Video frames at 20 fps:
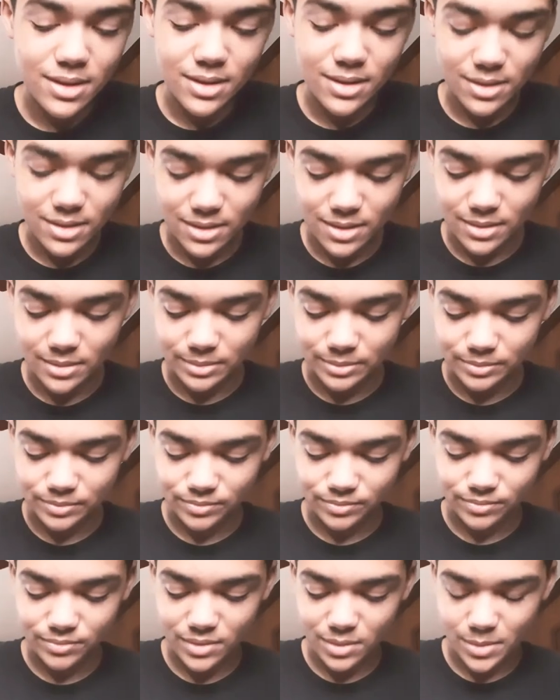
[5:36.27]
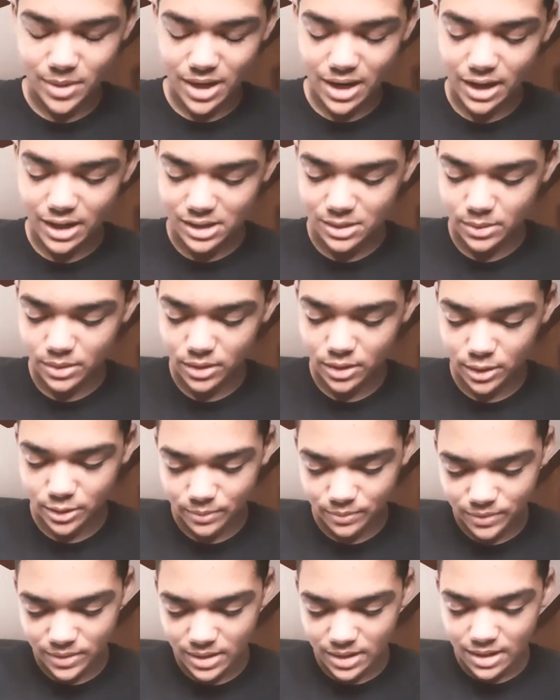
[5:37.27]
uh, to be honest with you.
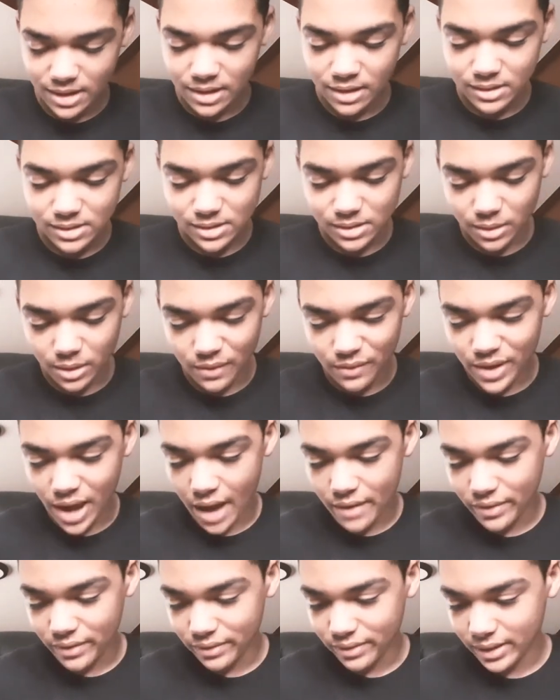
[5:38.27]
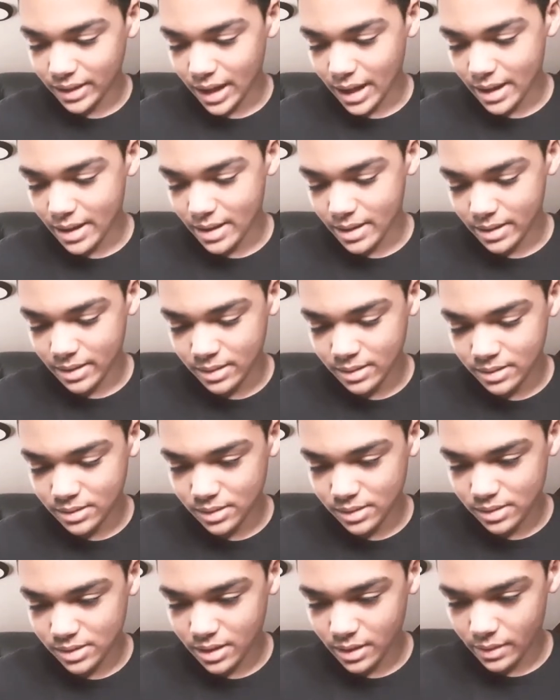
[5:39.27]
So if you have a flathead,
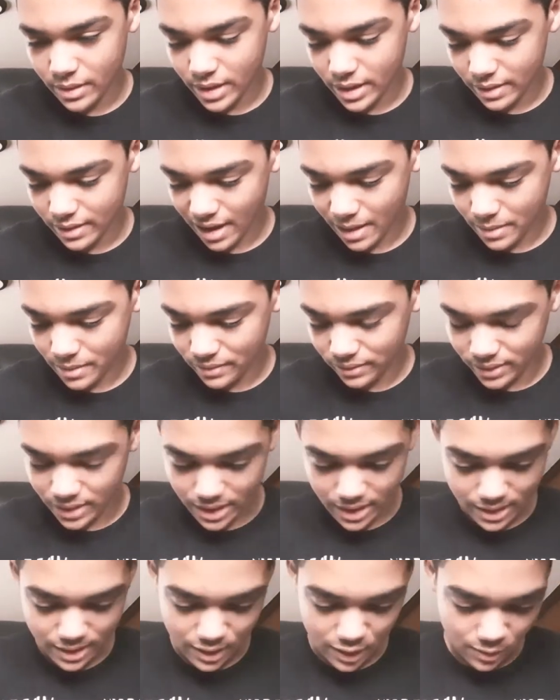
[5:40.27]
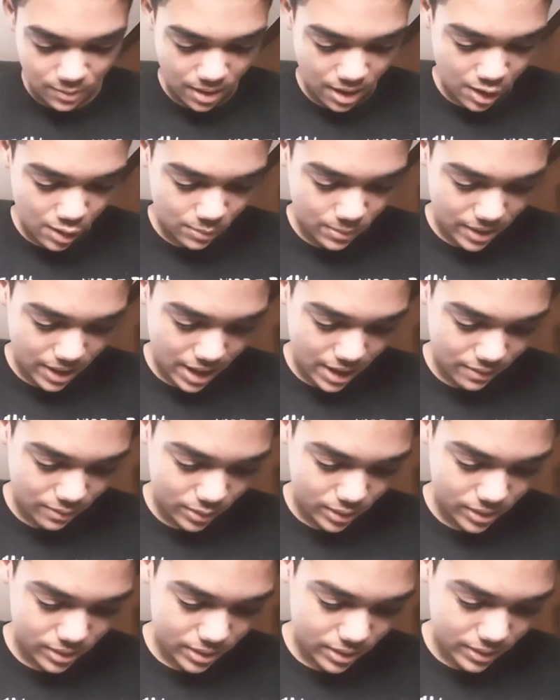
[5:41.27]
just go ahead and grab a flathead. Oh, I hope I have
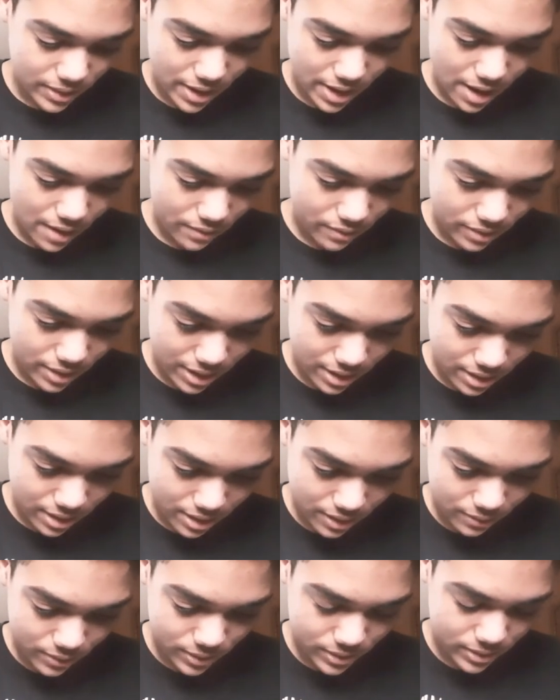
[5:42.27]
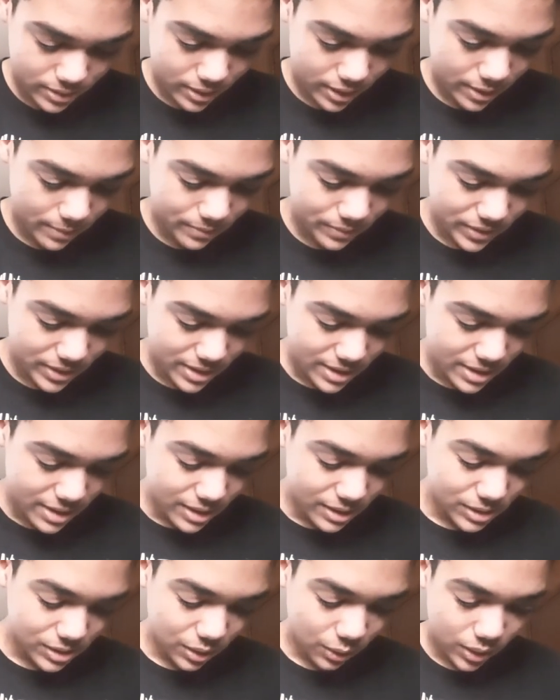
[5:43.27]
one. Oh yeah, I have a, I have one. Okay.
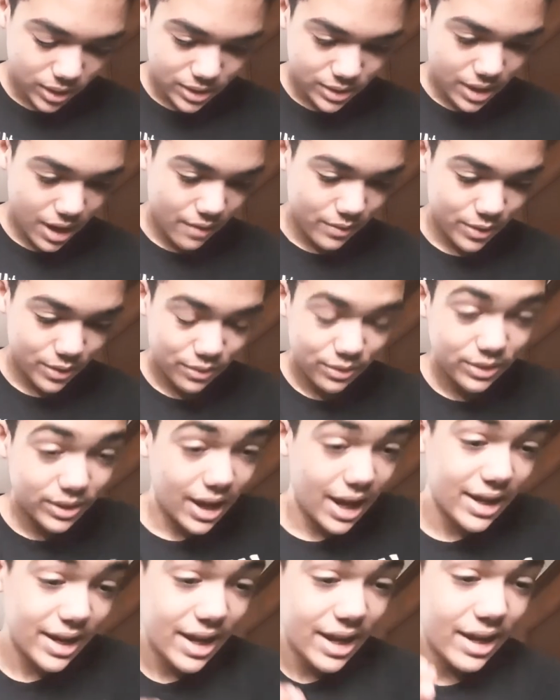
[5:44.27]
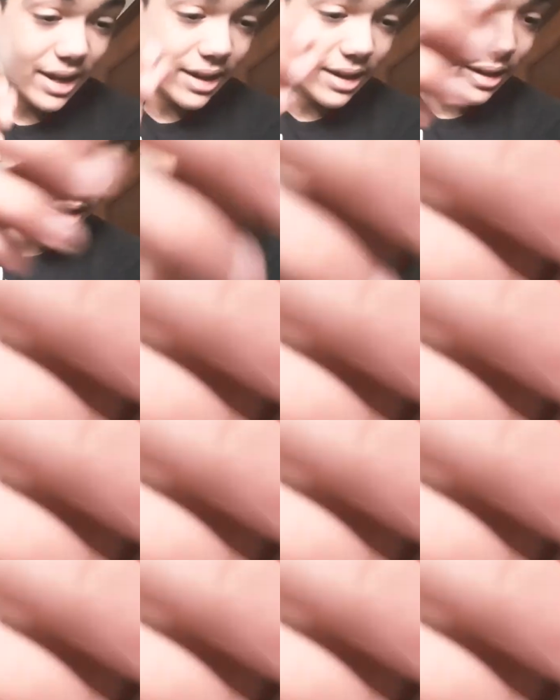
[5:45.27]
So once you have your flathead